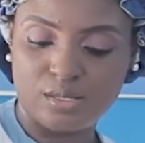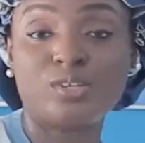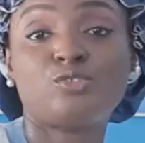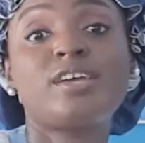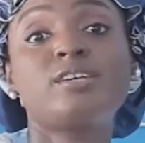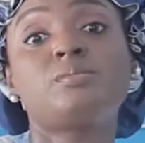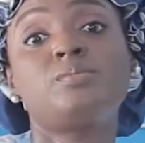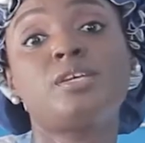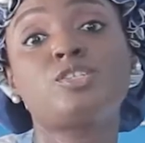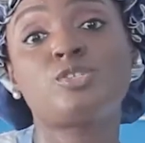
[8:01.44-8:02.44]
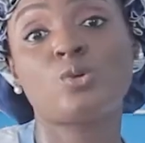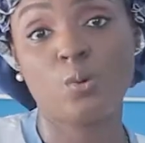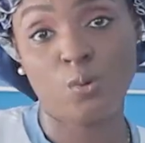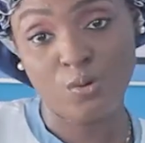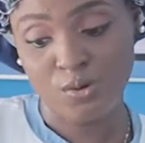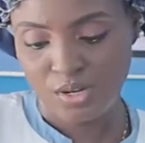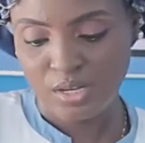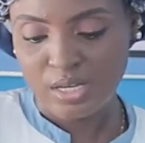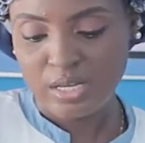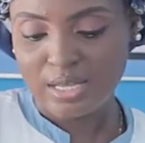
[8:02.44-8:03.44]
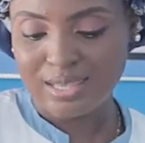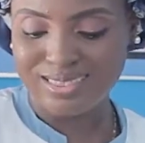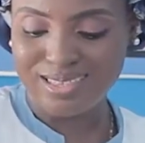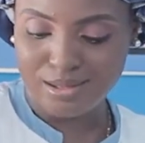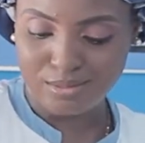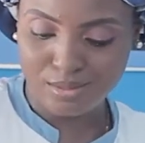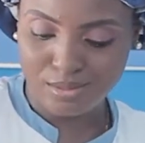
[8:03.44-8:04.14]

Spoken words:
We're trying to make sure that